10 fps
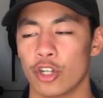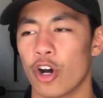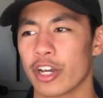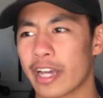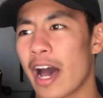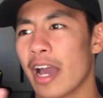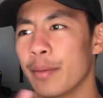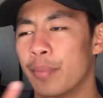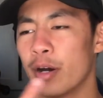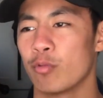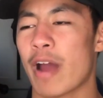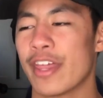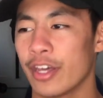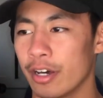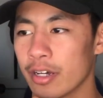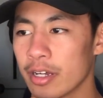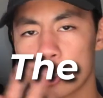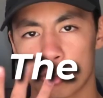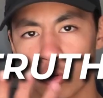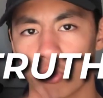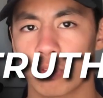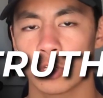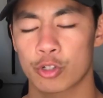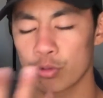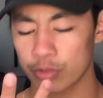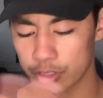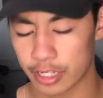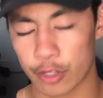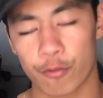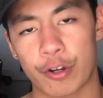not a guide, but rather the truth to set you